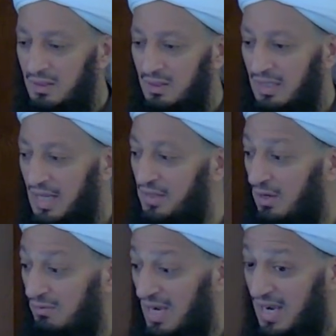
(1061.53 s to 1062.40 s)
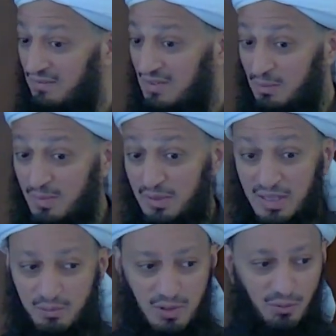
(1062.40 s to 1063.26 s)
And they arrived at
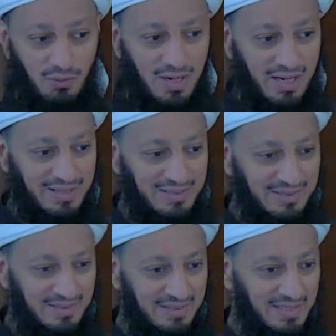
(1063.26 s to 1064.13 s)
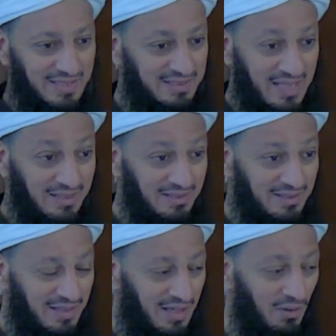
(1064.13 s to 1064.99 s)
Medina Munawwara. As I said,
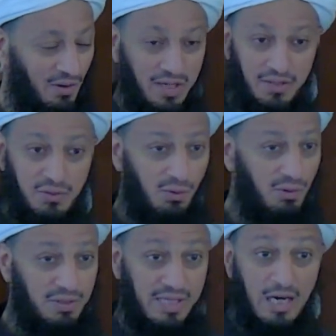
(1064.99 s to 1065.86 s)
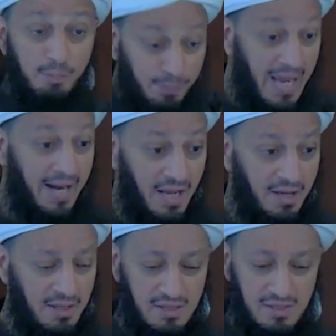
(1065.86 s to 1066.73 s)
according to their
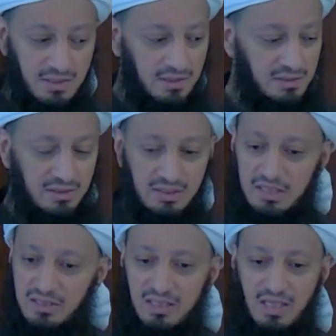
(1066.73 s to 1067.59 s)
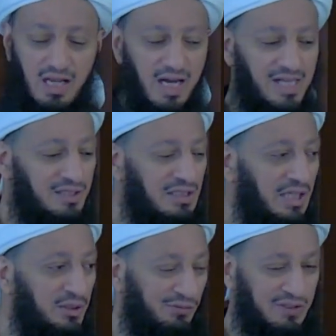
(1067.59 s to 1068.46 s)
planning, these are the last
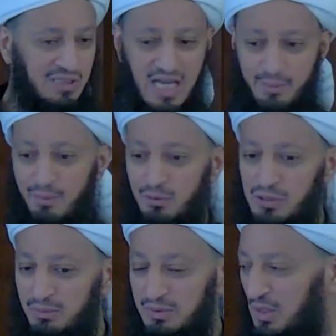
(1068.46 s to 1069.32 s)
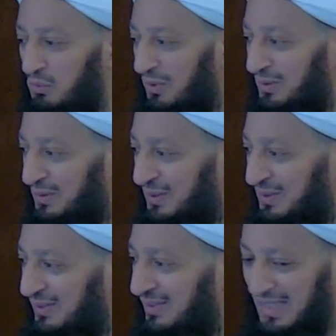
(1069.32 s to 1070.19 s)
days of Islam and Muslims in the world.
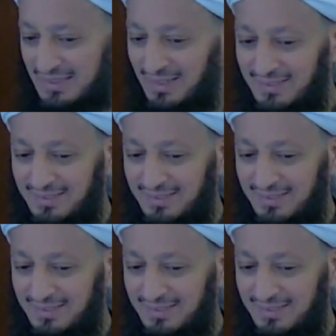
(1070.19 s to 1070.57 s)
That's it.